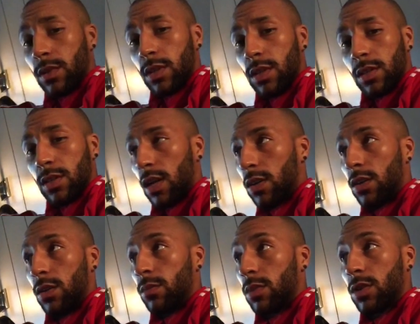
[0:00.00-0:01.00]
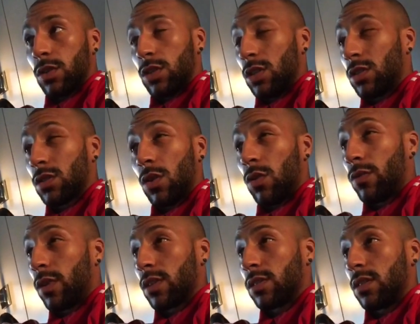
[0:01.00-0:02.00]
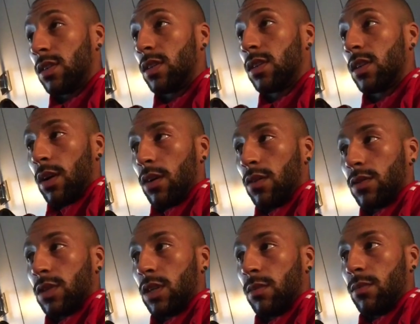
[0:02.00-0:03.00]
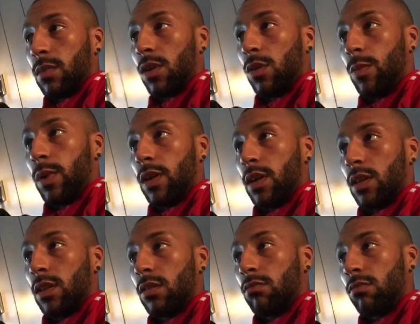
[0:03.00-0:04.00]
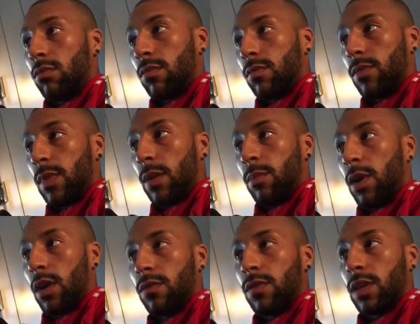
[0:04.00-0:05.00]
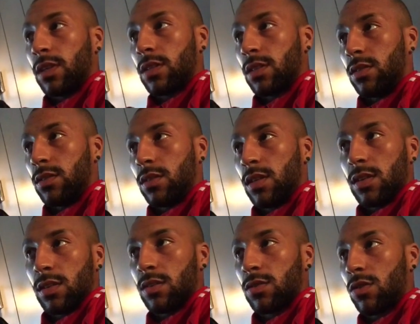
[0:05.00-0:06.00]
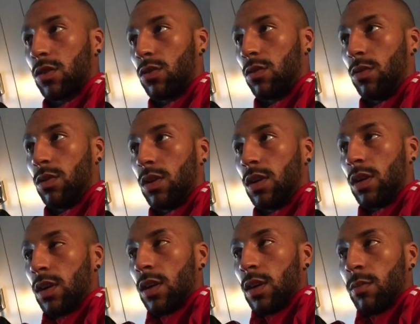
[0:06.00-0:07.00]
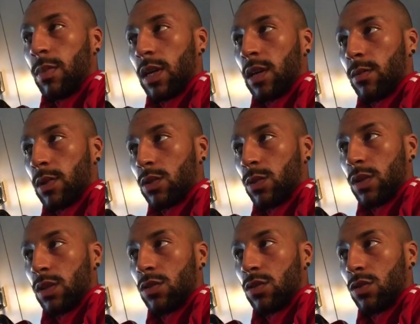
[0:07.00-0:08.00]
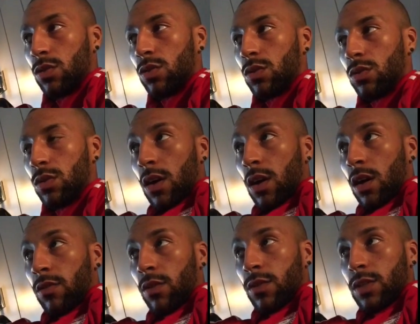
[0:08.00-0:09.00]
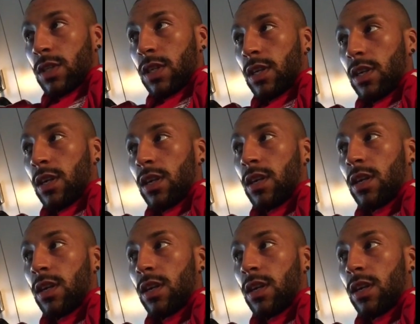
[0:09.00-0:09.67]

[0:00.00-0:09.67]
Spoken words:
to decide on them because she's so fussy. Obviously, I'm hoping that they're perfect and she has a struggle picking between the two. I've obviously